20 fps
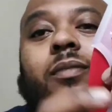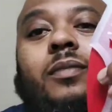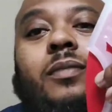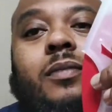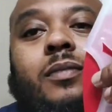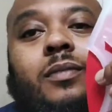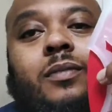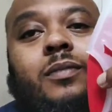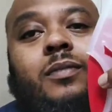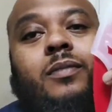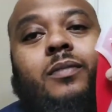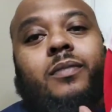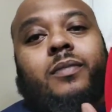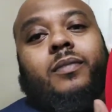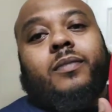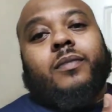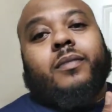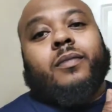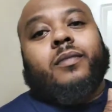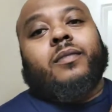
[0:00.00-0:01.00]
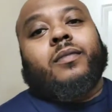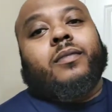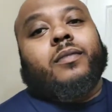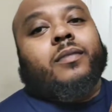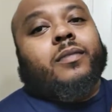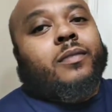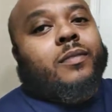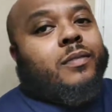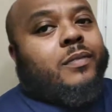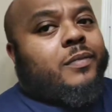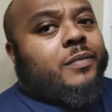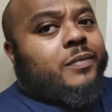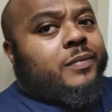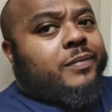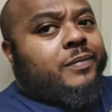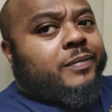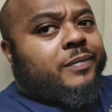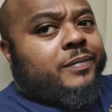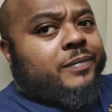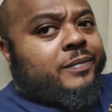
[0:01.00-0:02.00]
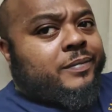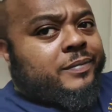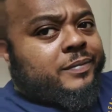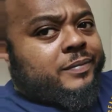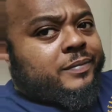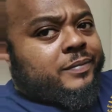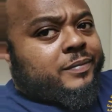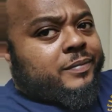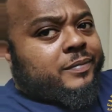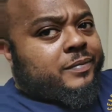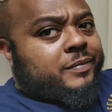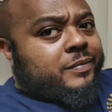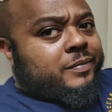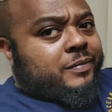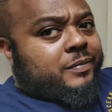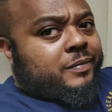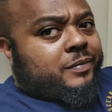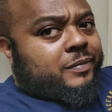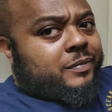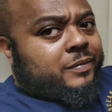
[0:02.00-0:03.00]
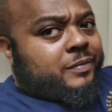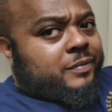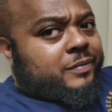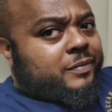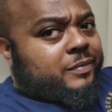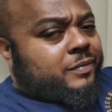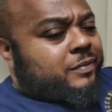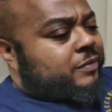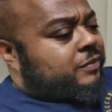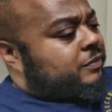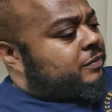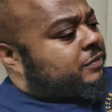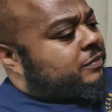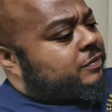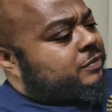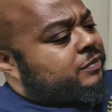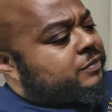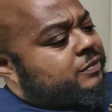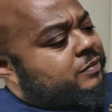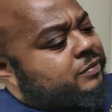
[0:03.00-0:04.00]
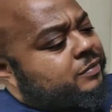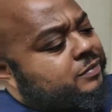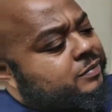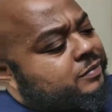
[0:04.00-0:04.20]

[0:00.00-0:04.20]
(no one is talking)